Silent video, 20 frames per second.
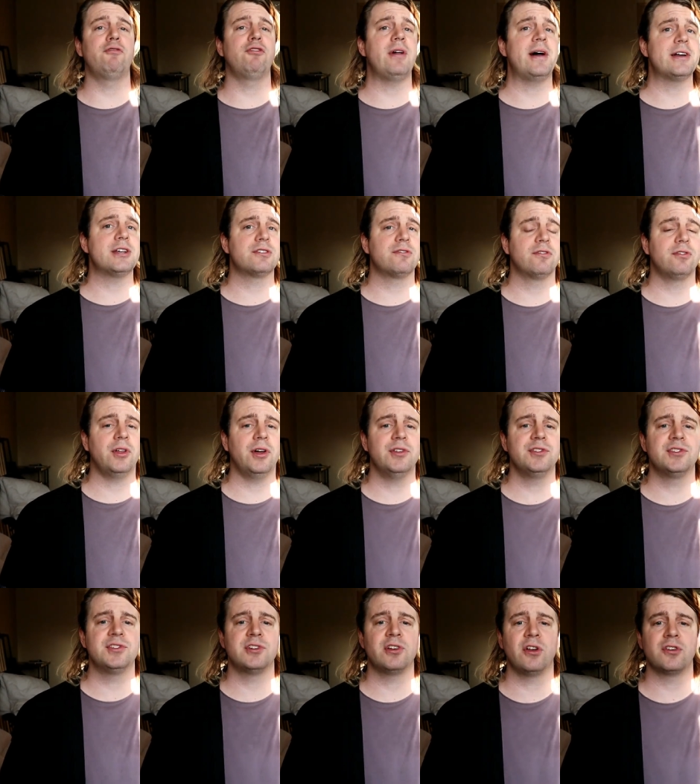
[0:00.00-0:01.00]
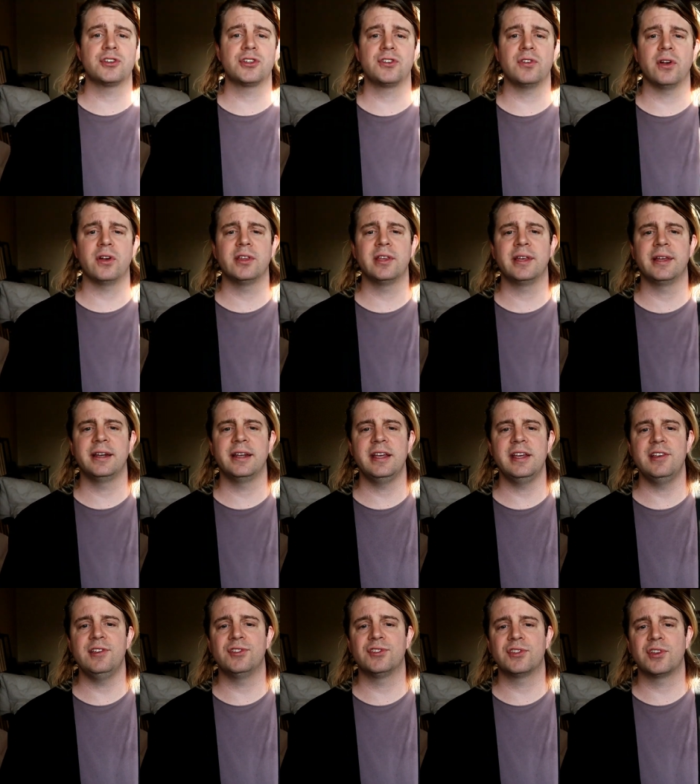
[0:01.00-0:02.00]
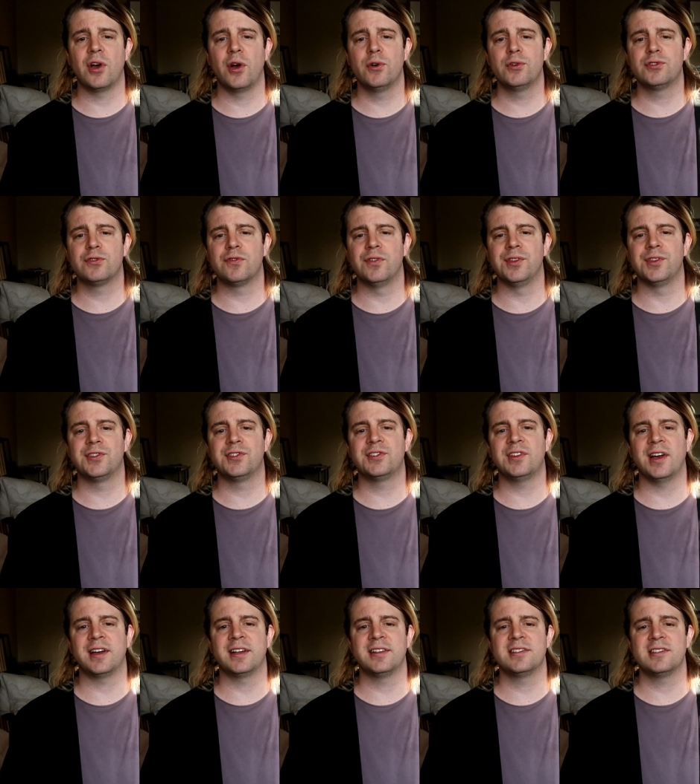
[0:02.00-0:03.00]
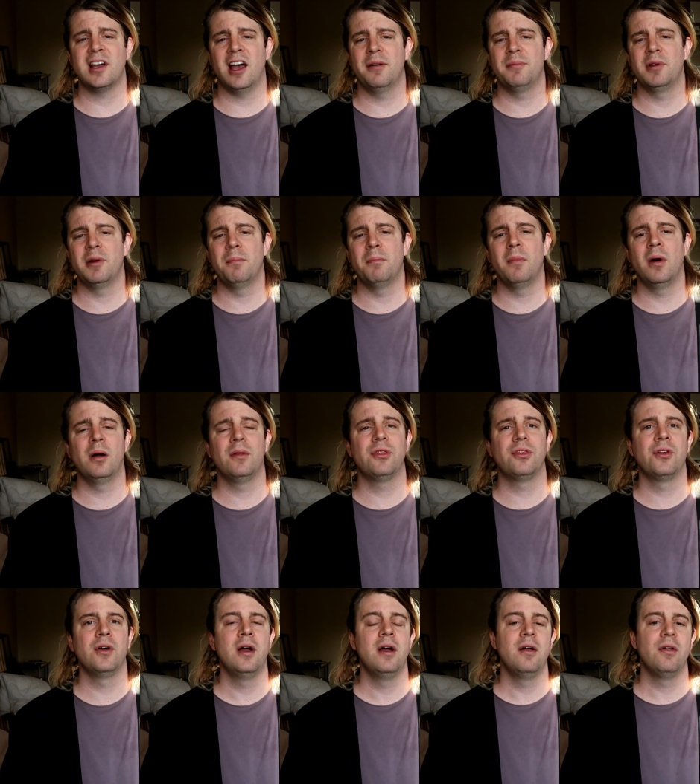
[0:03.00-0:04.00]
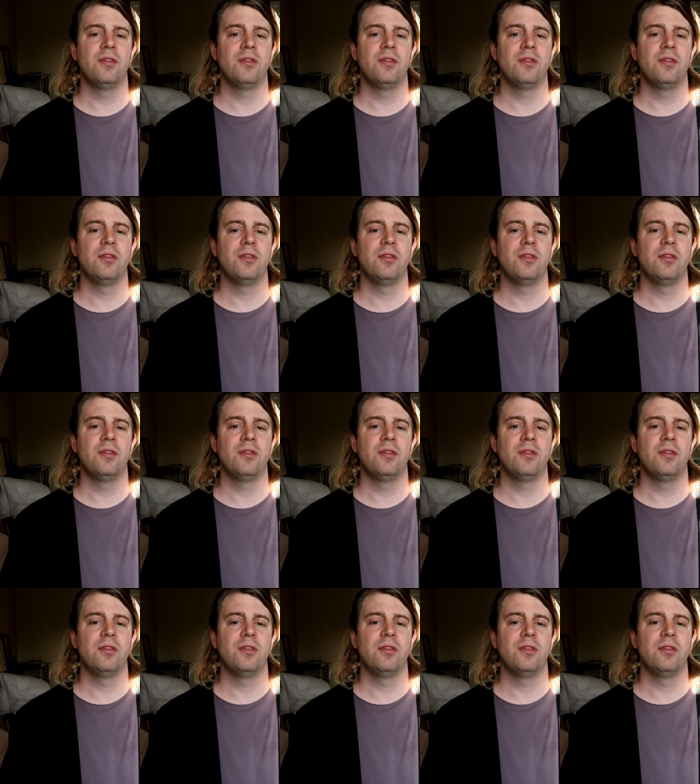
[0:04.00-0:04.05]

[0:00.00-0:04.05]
flash floods in Australian east coast for the second time in a month.